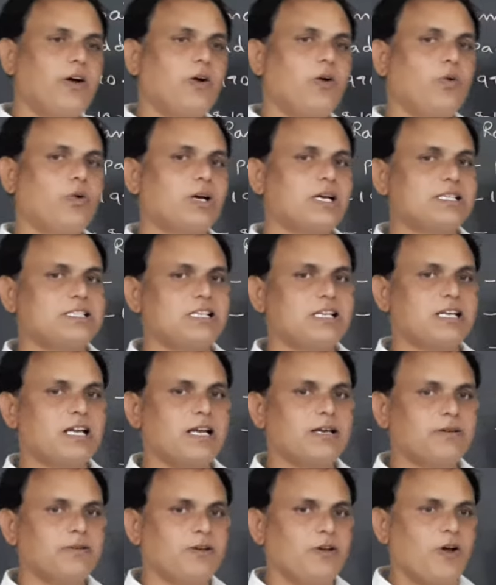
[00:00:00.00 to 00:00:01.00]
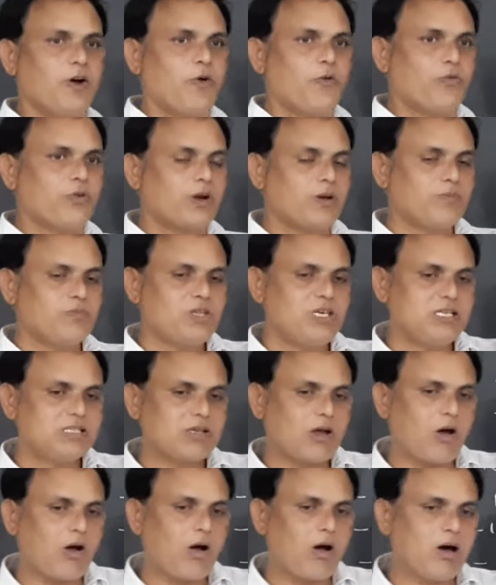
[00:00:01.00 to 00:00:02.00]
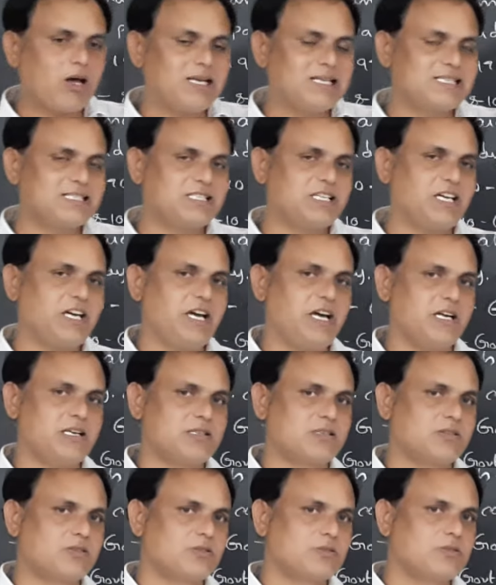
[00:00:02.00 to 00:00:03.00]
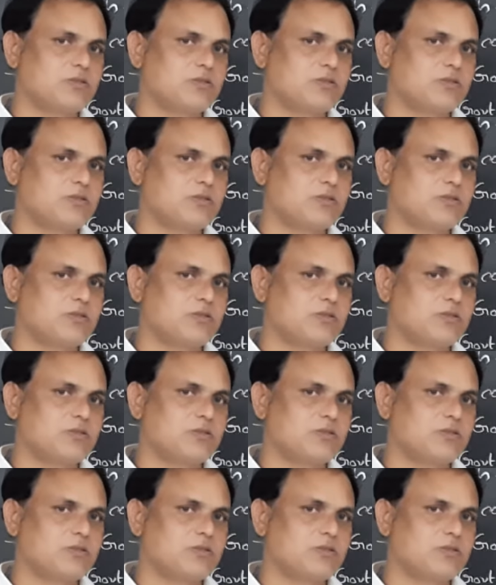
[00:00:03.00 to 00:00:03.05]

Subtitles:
Okay, children, from these all states,